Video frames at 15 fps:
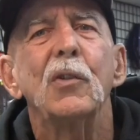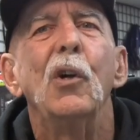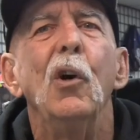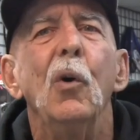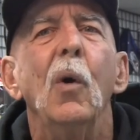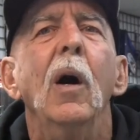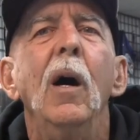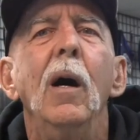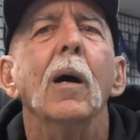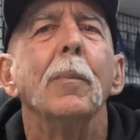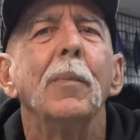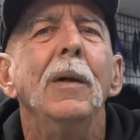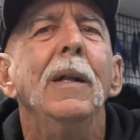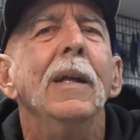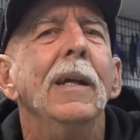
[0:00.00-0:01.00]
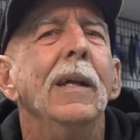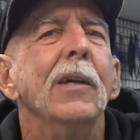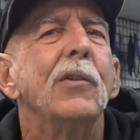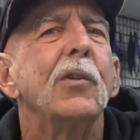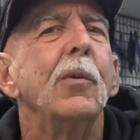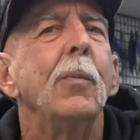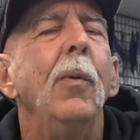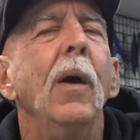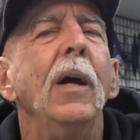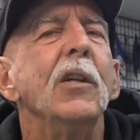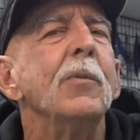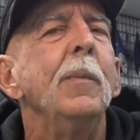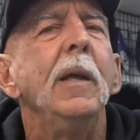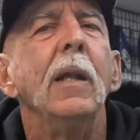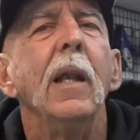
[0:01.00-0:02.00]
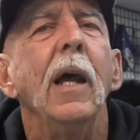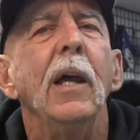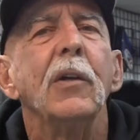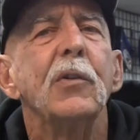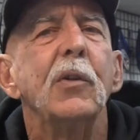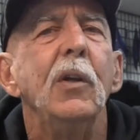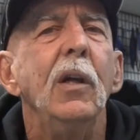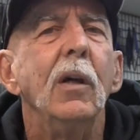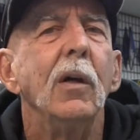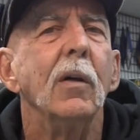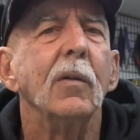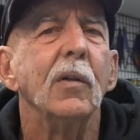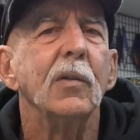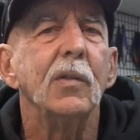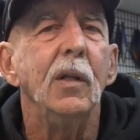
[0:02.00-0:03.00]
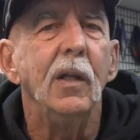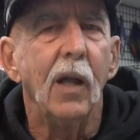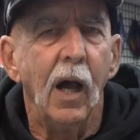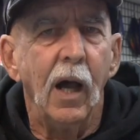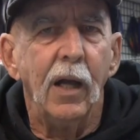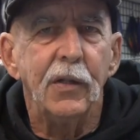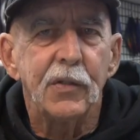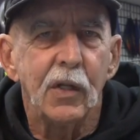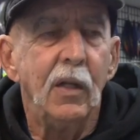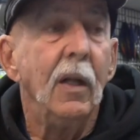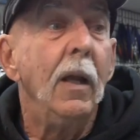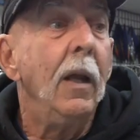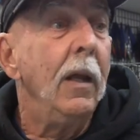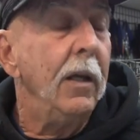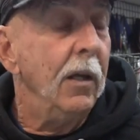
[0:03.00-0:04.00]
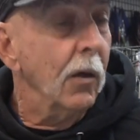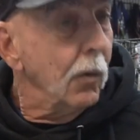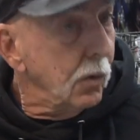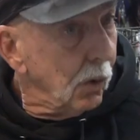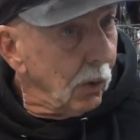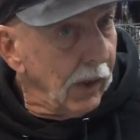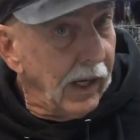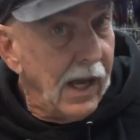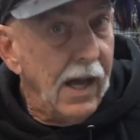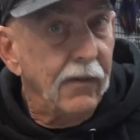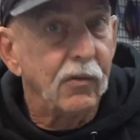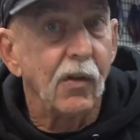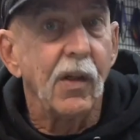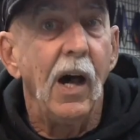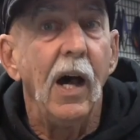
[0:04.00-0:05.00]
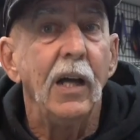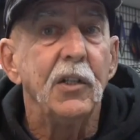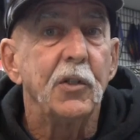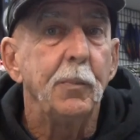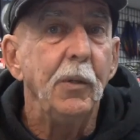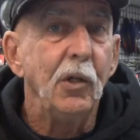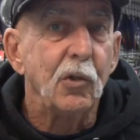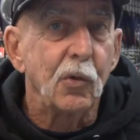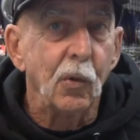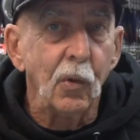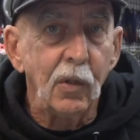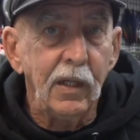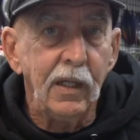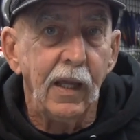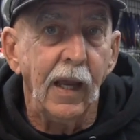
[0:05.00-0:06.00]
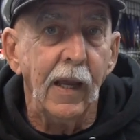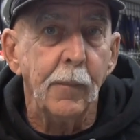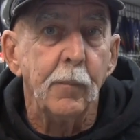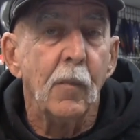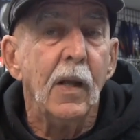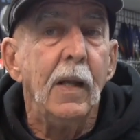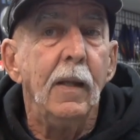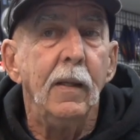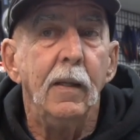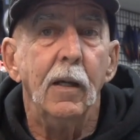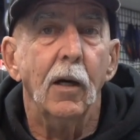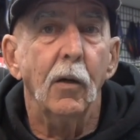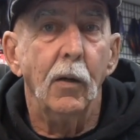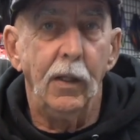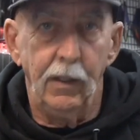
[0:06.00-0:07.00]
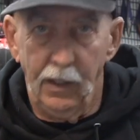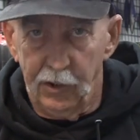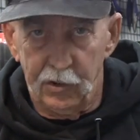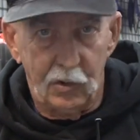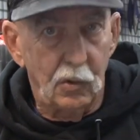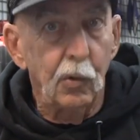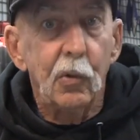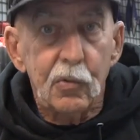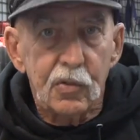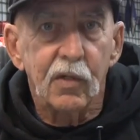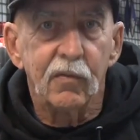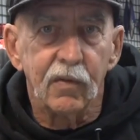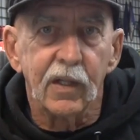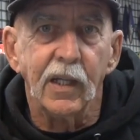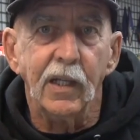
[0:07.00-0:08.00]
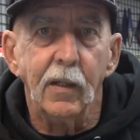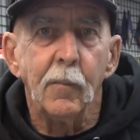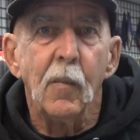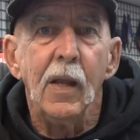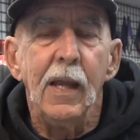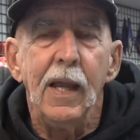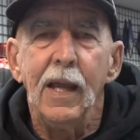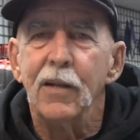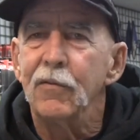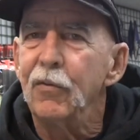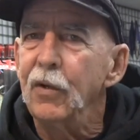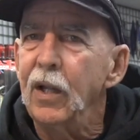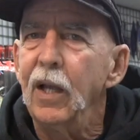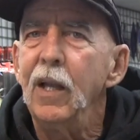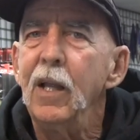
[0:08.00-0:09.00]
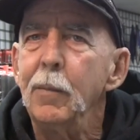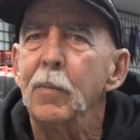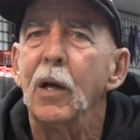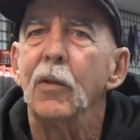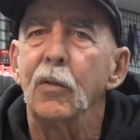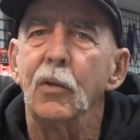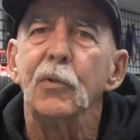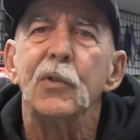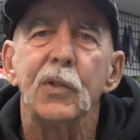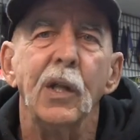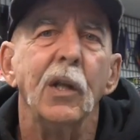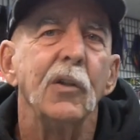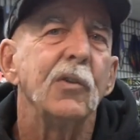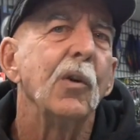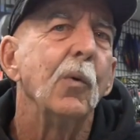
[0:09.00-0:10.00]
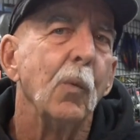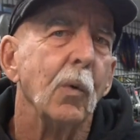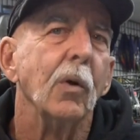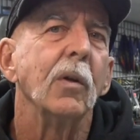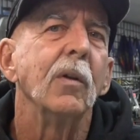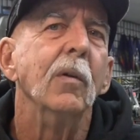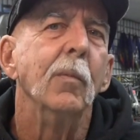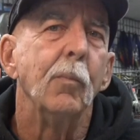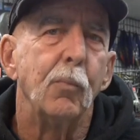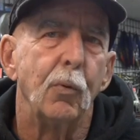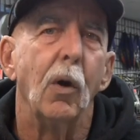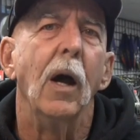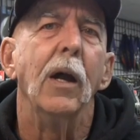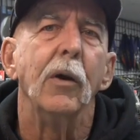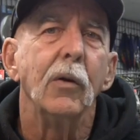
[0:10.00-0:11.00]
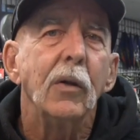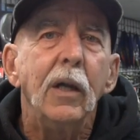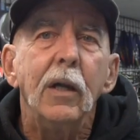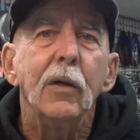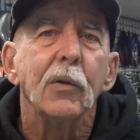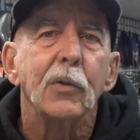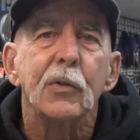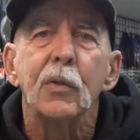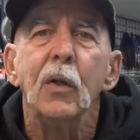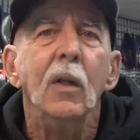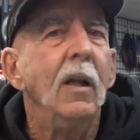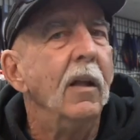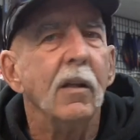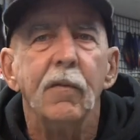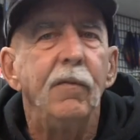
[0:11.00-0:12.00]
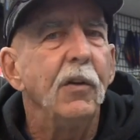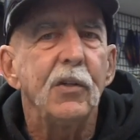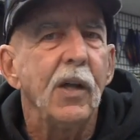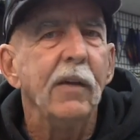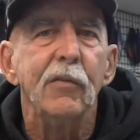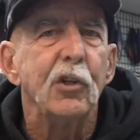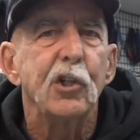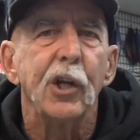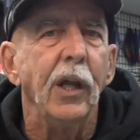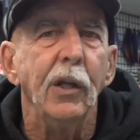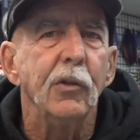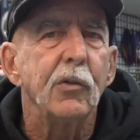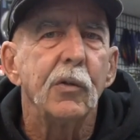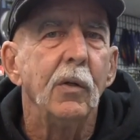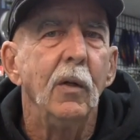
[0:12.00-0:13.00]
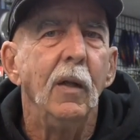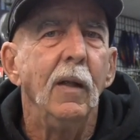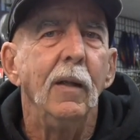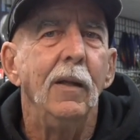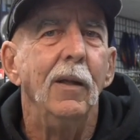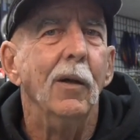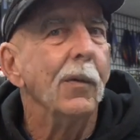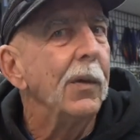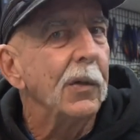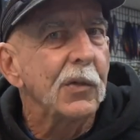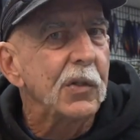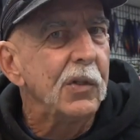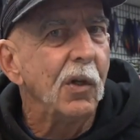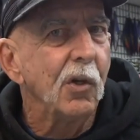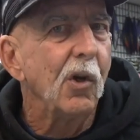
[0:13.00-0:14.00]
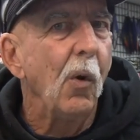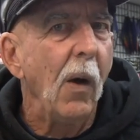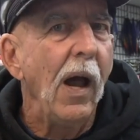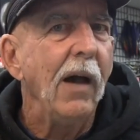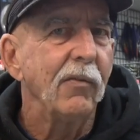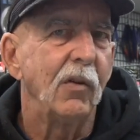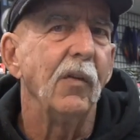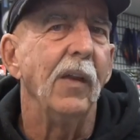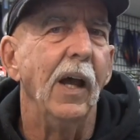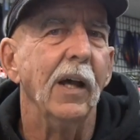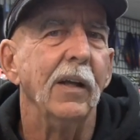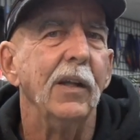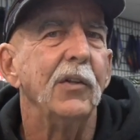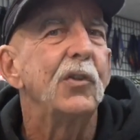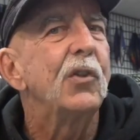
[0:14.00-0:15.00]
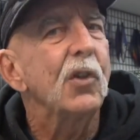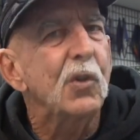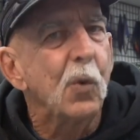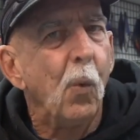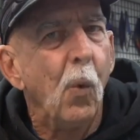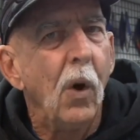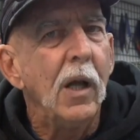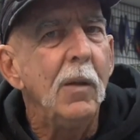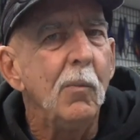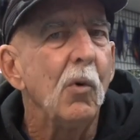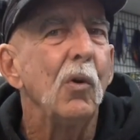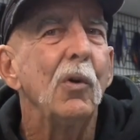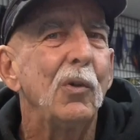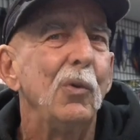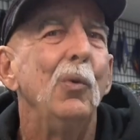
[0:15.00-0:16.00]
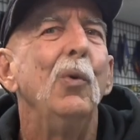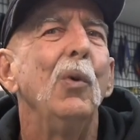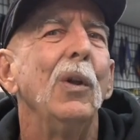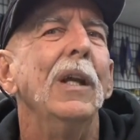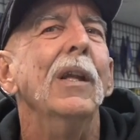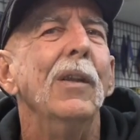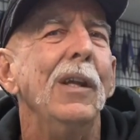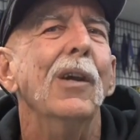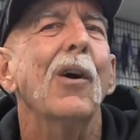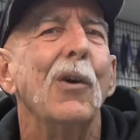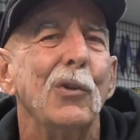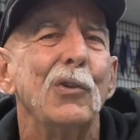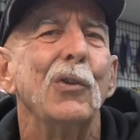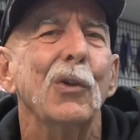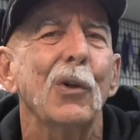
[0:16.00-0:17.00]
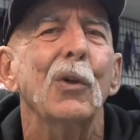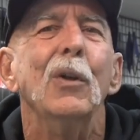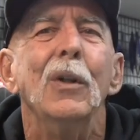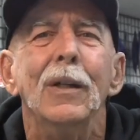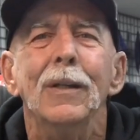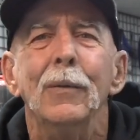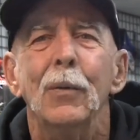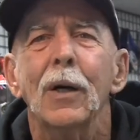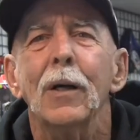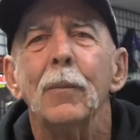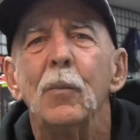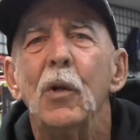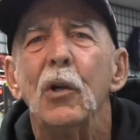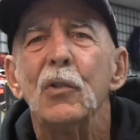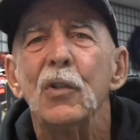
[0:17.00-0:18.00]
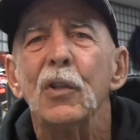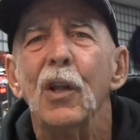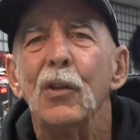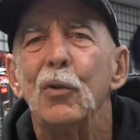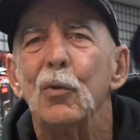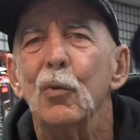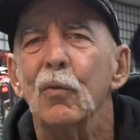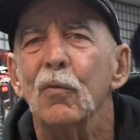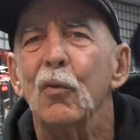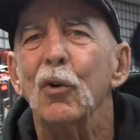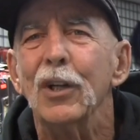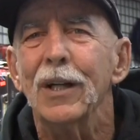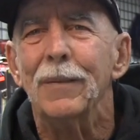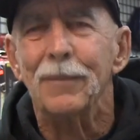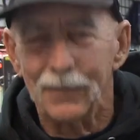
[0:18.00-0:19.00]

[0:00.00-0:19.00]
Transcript: go up, it surprised me last year to see guys, you know, going after the high-speed trolling game, you know, exclusively, and forgetting about those things that worked prior years. The fish haven't changed. You know, they'll still go after that. It's just one more tool in the arsenal. Well, here's another tool for you.